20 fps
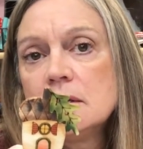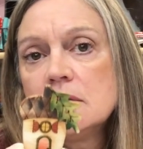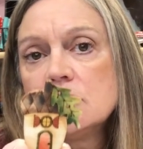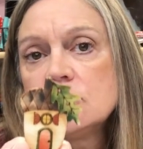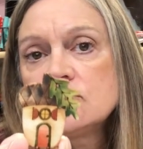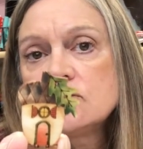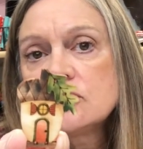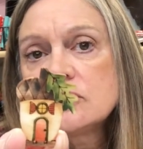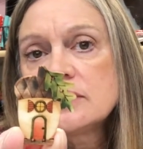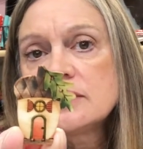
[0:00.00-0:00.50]

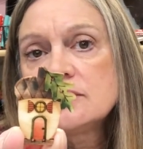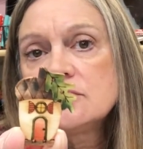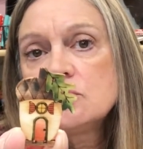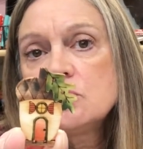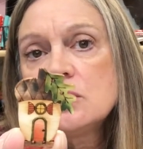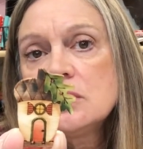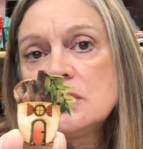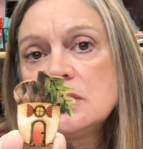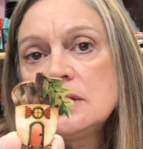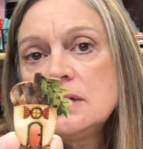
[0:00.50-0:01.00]
So this
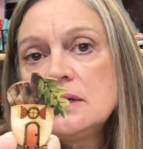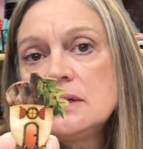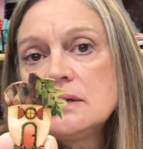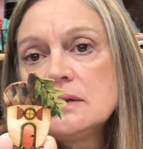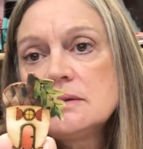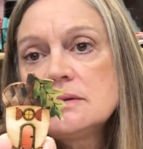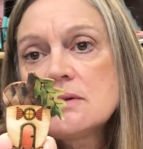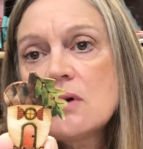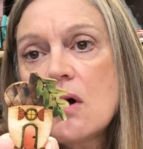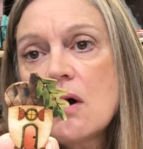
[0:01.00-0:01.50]
one
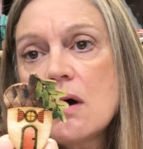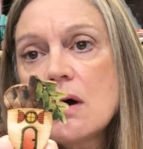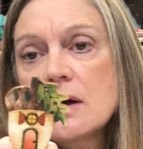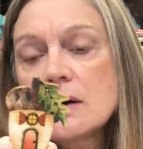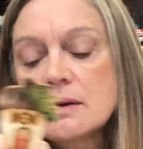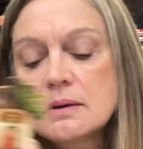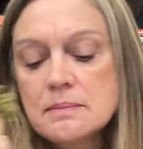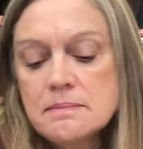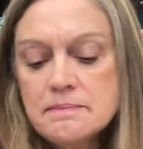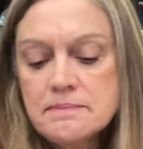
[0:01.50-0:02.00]
is
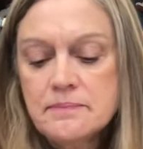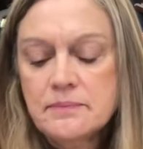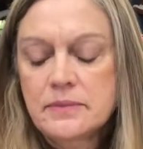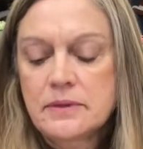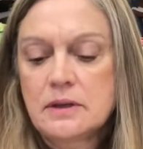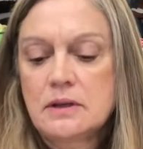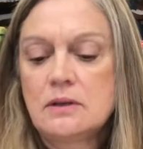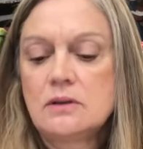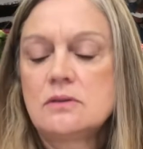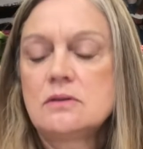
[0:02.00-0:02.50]
autumn.
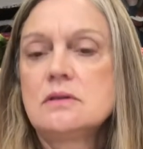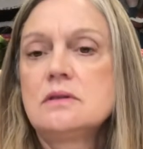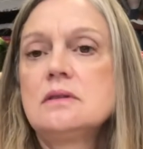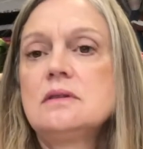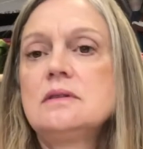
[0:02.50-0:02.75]
Here's the